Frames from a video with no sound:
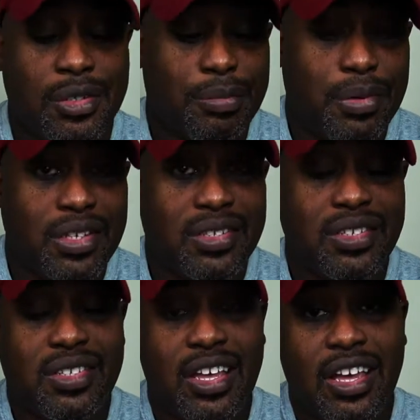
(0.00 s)
good place to
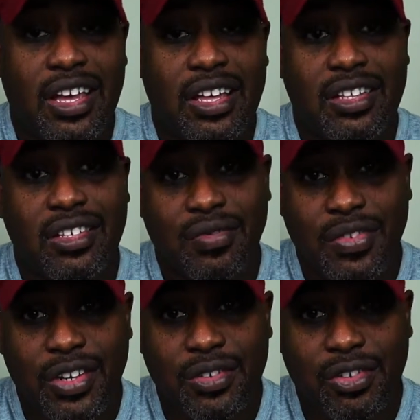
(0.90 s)
stay, decent
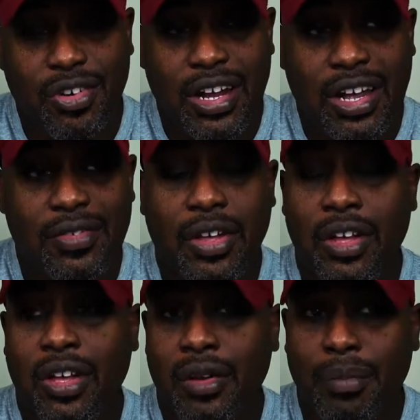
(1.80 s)
vehicle to drive,
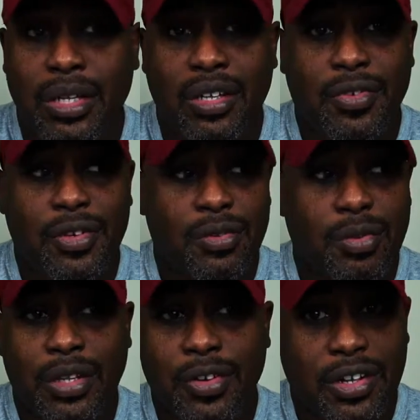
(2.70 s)
money for
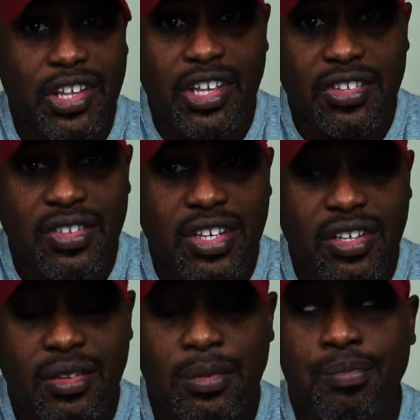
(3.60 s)
whatever their kids
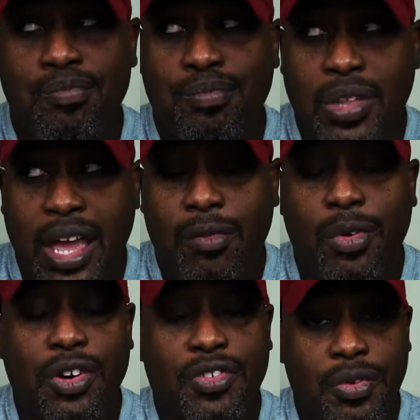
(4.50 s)
need, that
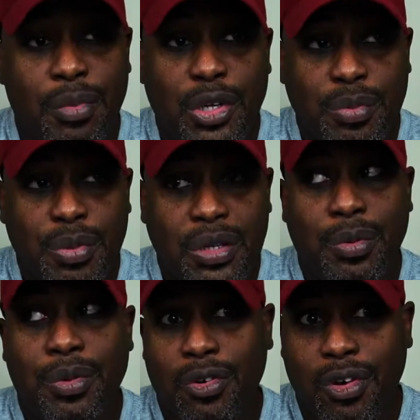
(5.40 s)
works for most
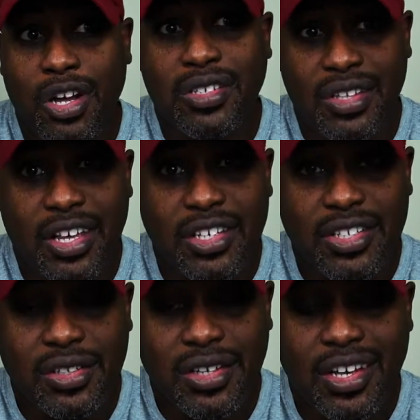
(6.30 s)
people across the
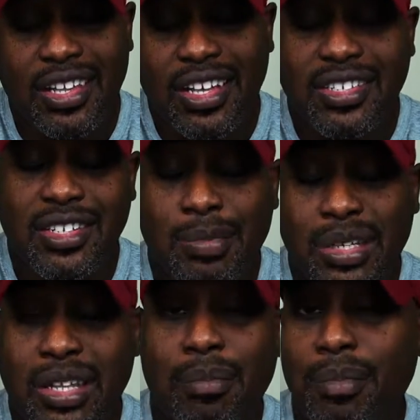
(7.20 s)
nation. And that's
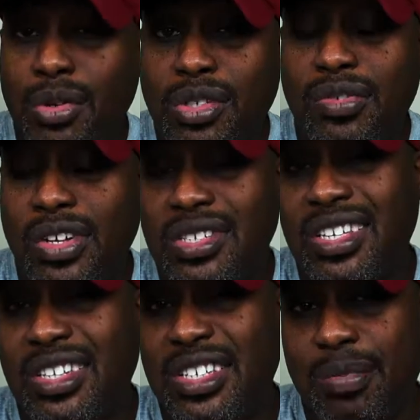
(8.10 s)
something that most of us
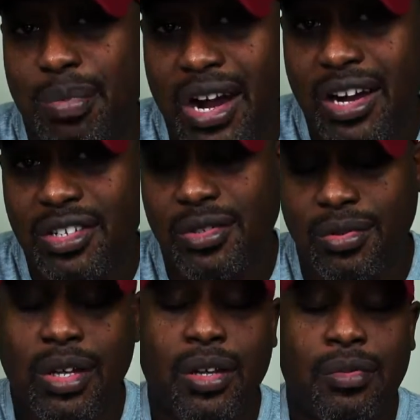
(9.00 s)
can aspire
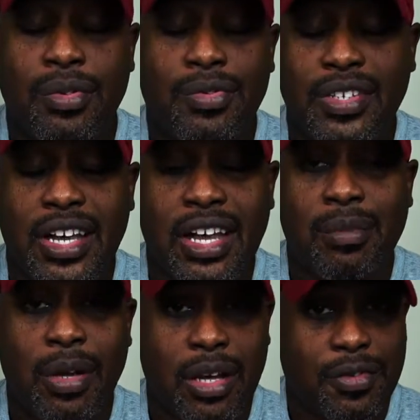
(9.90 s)
to with
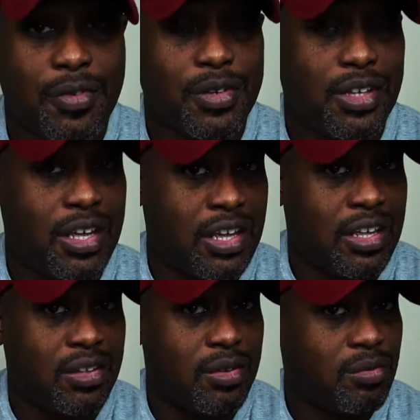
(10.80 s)
time, effort,
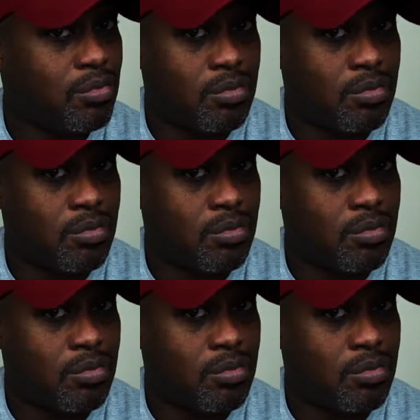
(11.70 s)
and